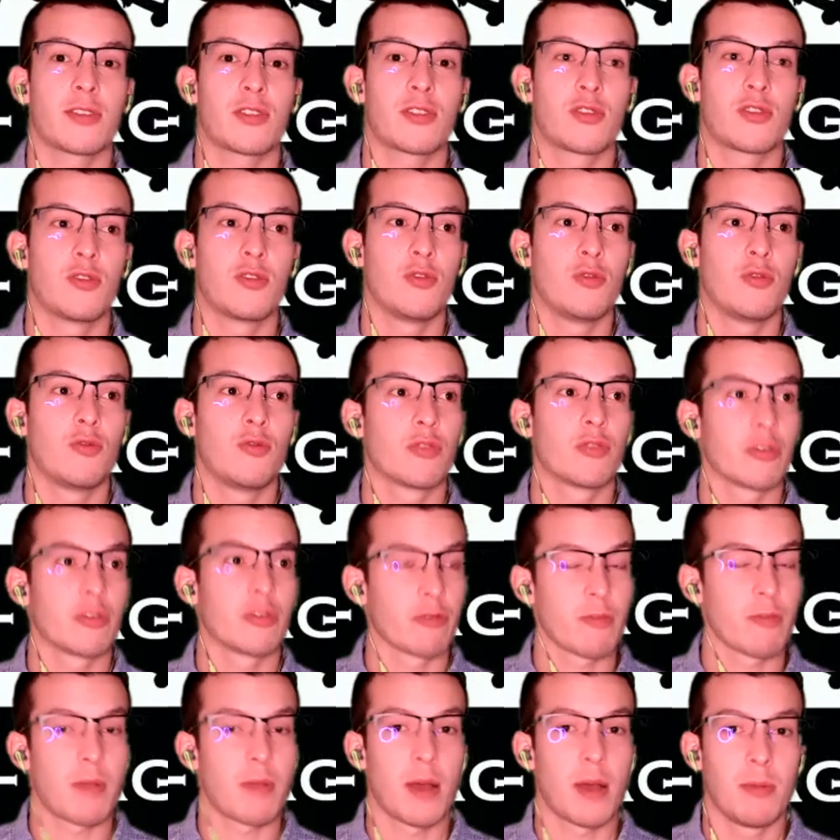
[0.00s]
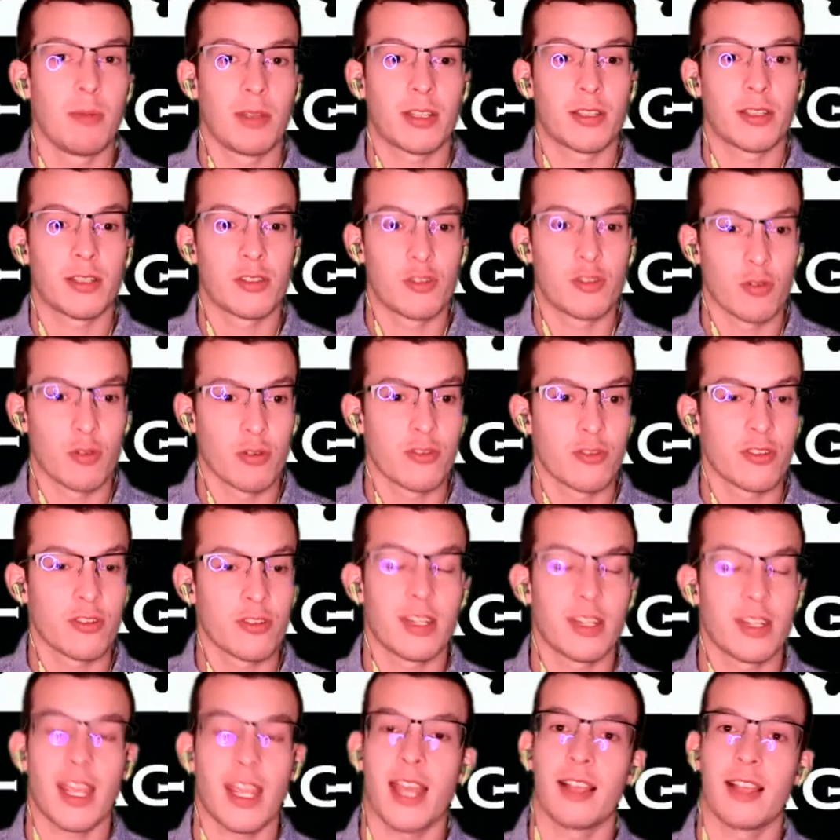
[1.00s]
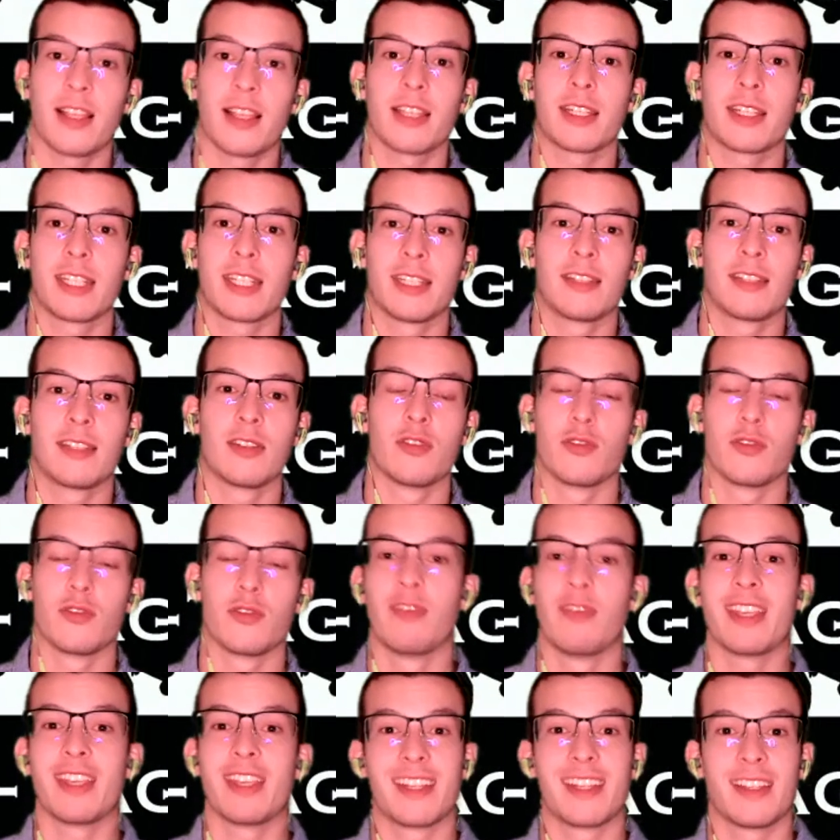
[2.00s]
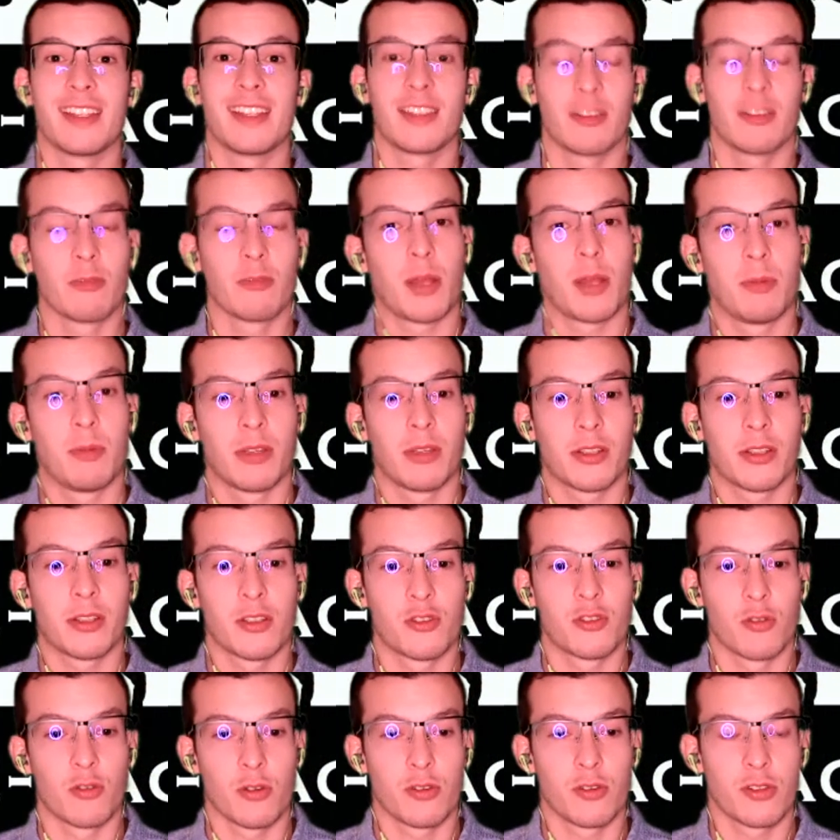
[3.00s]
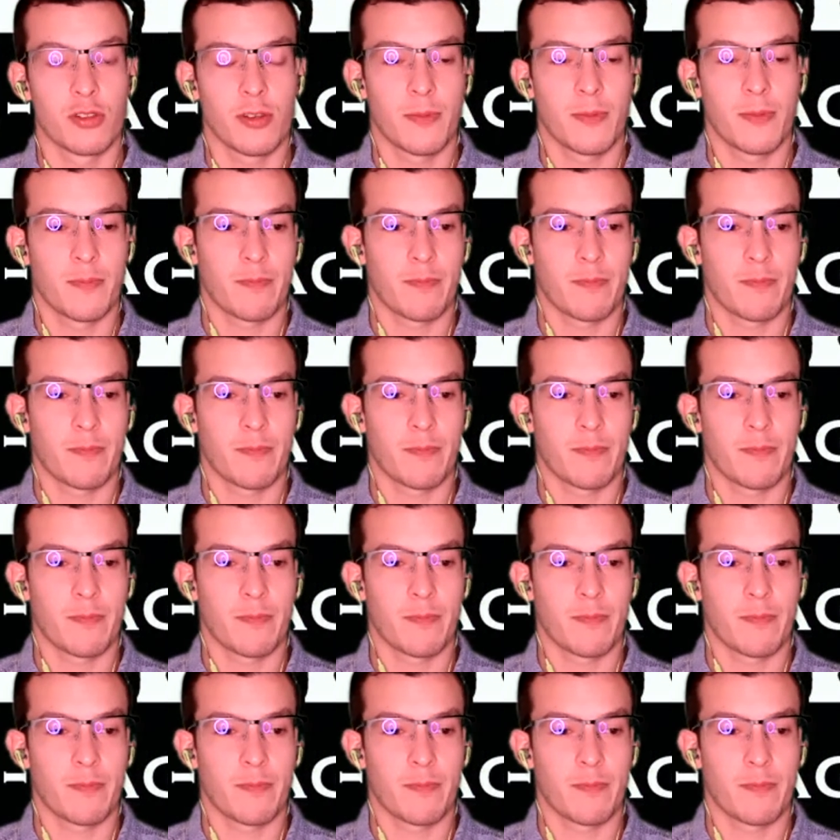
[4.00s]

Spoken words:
to the Republic of Georgia and Ally Kinta, who's visiting the Republic of Georgia.